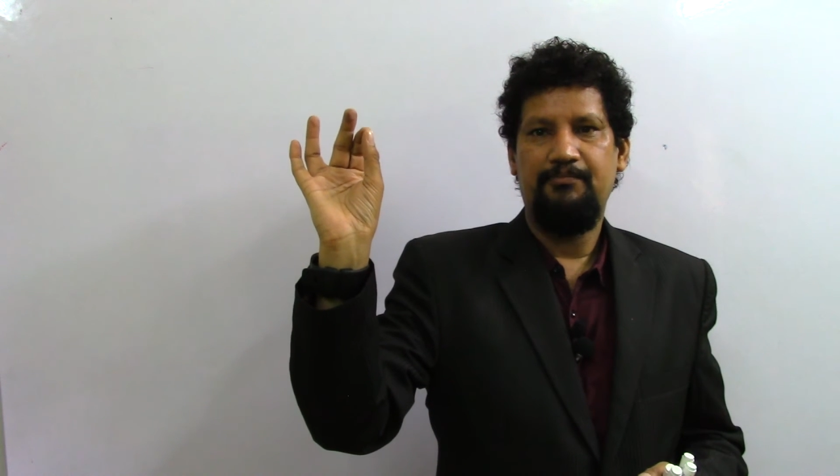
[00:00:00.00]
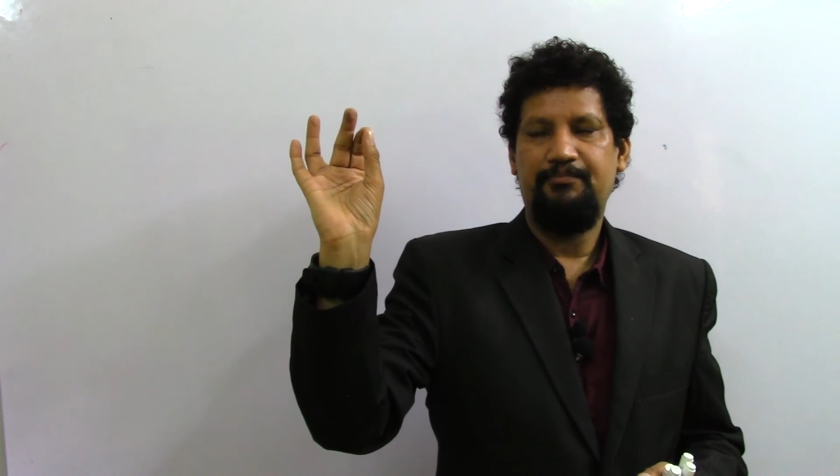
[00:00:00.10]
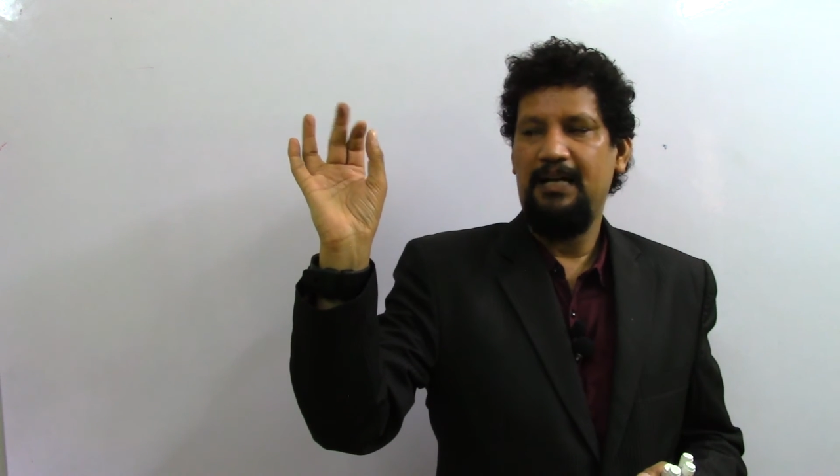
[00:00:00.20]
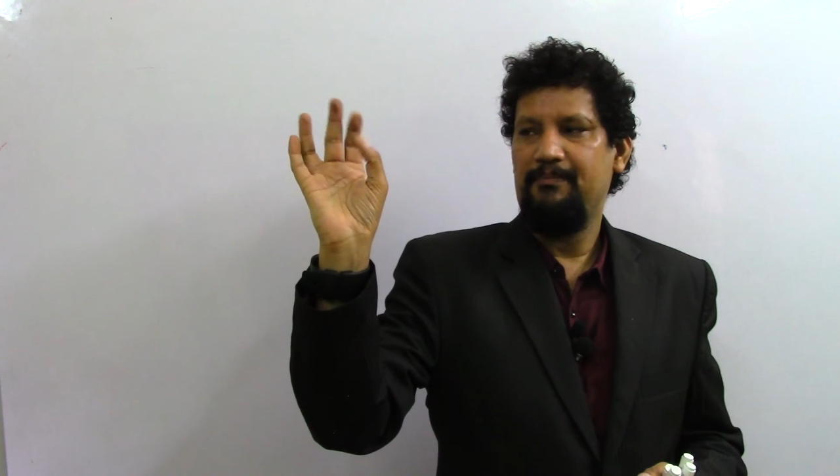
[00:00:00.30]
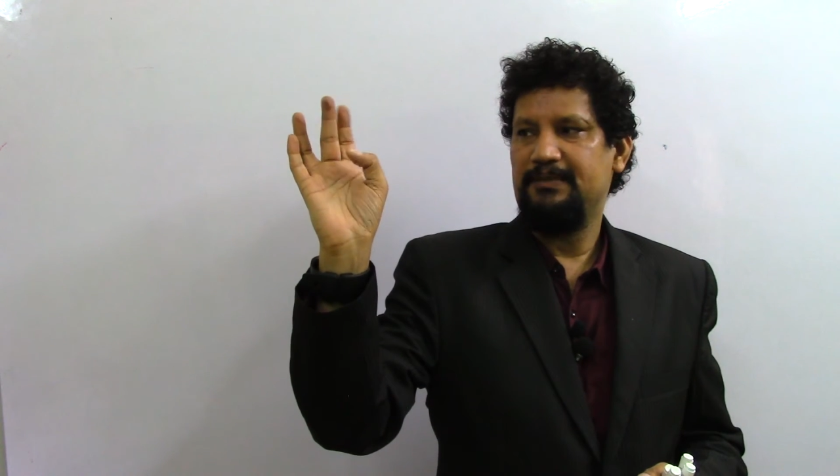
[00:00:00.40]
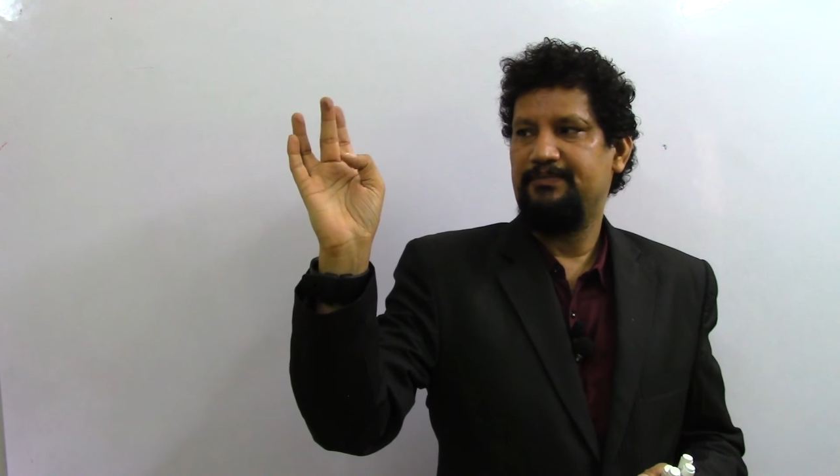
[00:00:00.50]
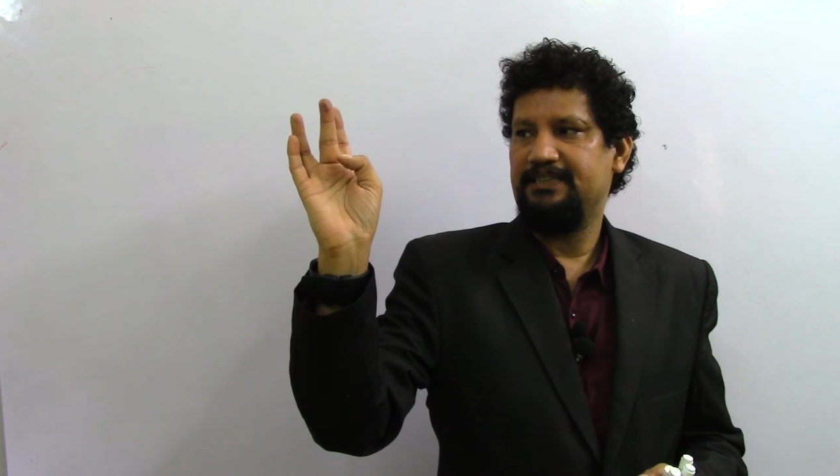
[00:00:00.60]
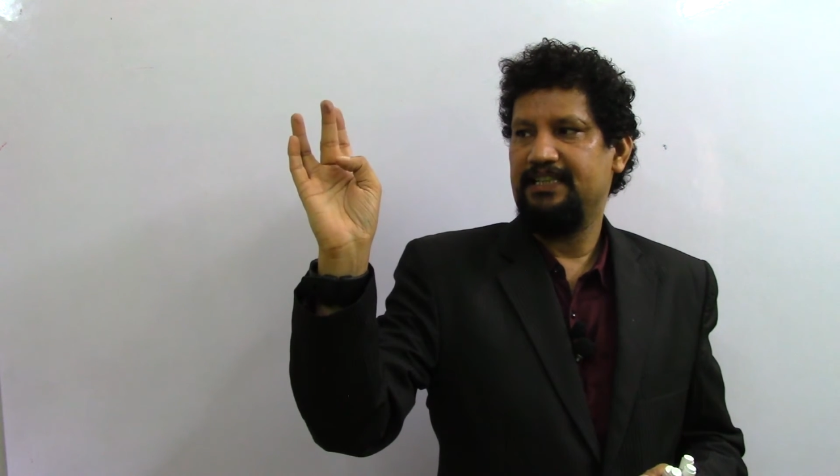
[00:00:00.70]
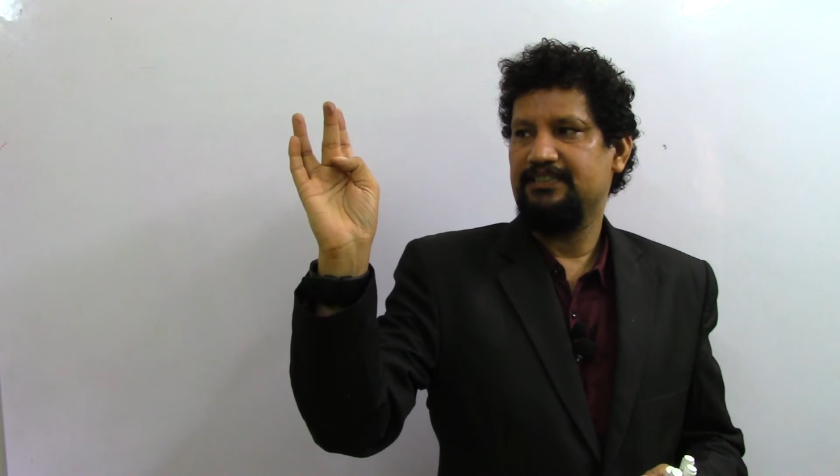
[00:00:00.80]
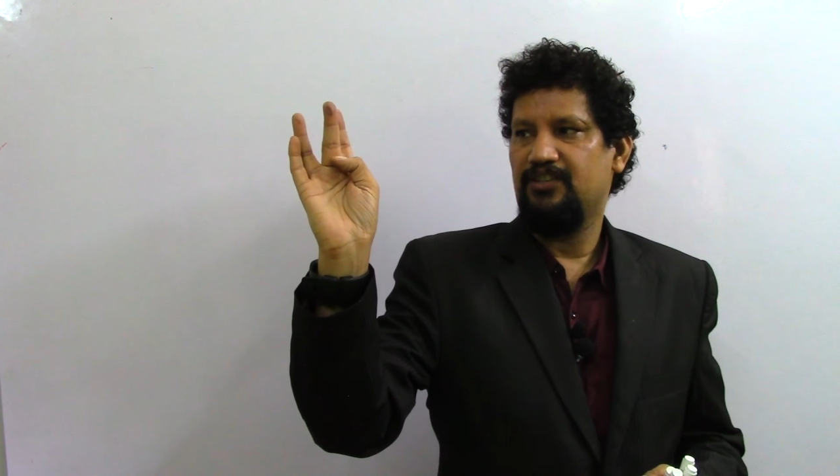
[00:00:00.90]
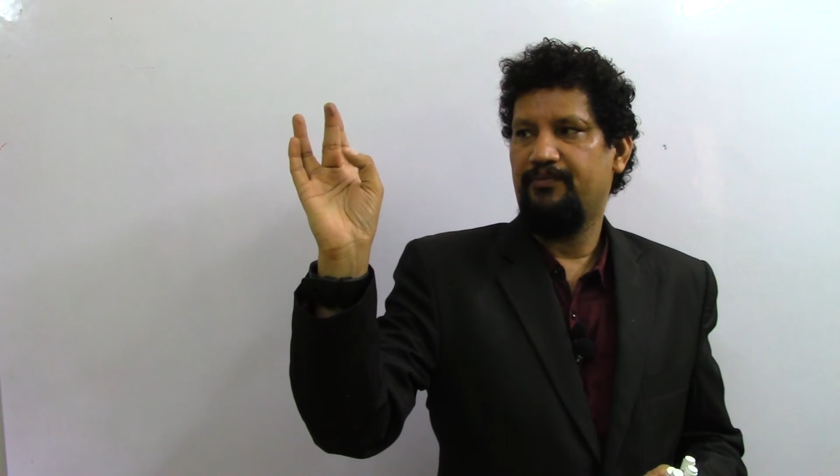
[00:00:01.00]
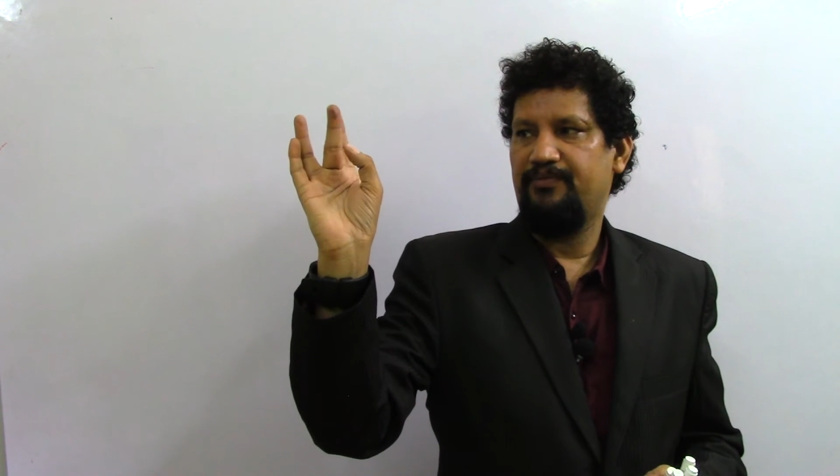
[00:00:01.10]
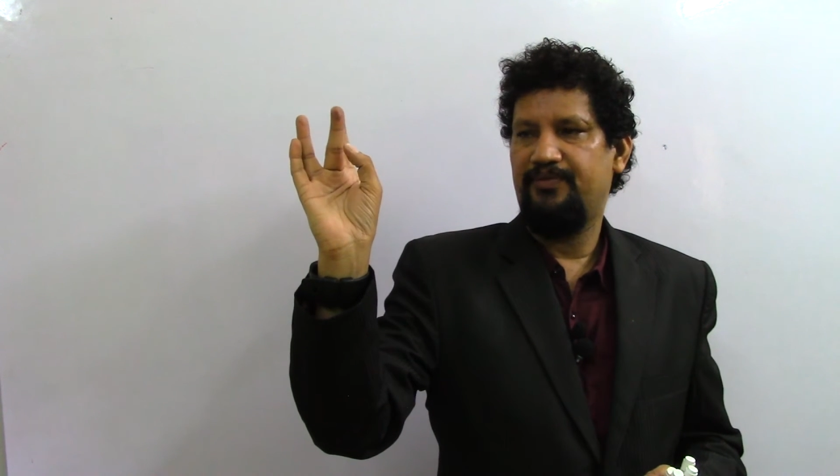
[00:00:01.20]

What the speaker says: pulp spaces of